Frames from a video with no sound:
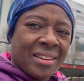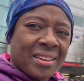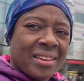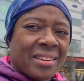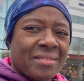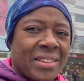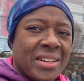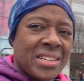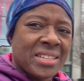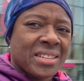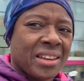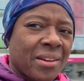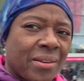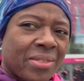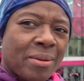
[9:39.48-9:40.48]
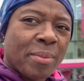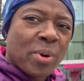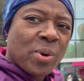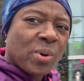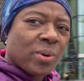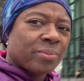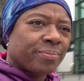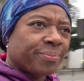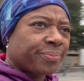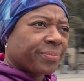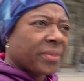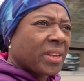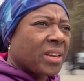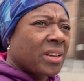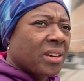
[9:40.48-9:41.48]
Get ready to go in the mall
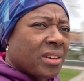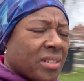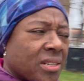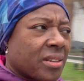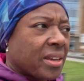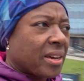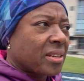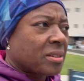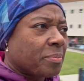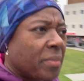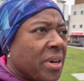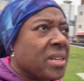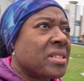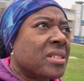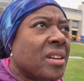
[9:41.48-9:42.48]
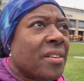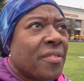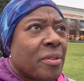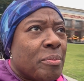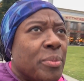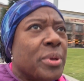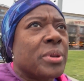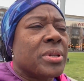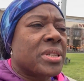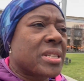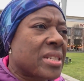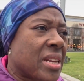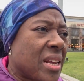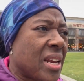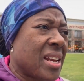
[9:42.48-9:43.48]
to get my stuff and
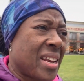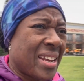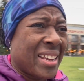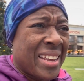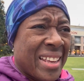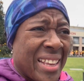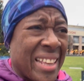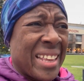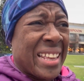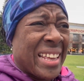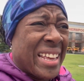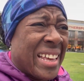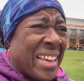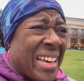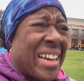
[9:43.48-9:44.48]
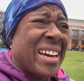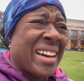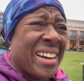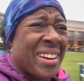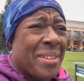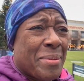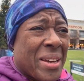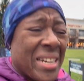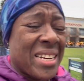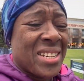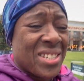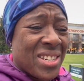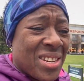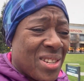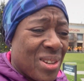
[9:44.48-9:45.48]
boots. I
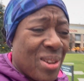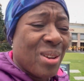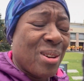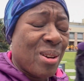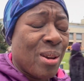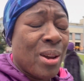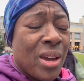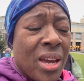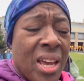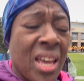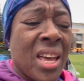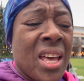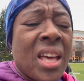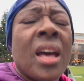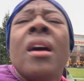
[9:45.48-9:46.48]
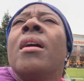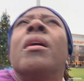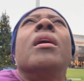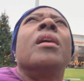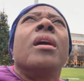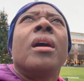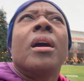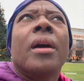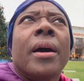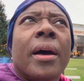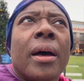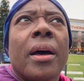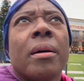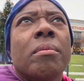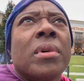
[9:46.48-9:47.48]
managed to do,
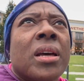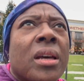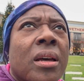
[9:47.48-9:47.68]
um,